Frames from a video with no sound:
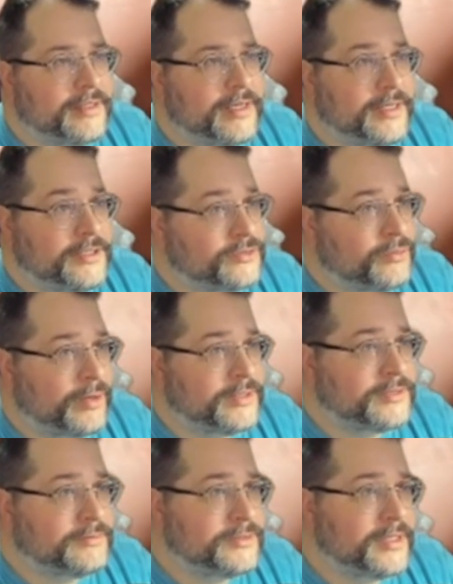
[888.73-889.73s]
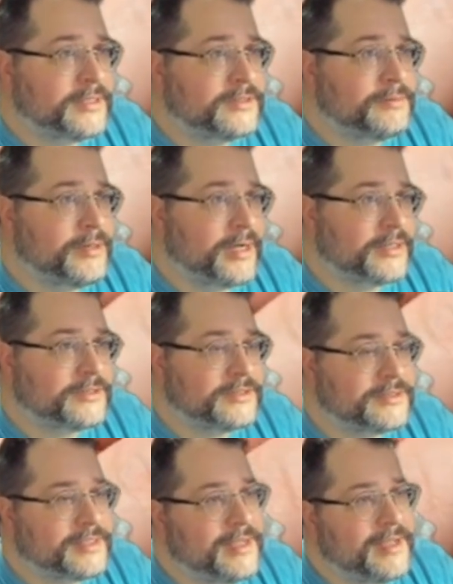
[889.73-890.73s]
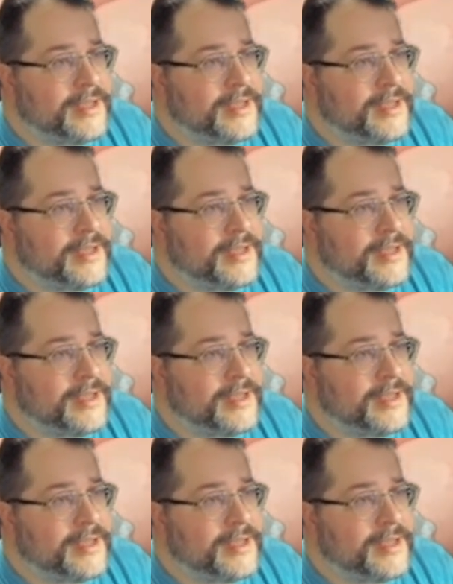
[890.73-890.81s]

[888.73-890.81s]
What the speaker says: and he's twice as obnoxious.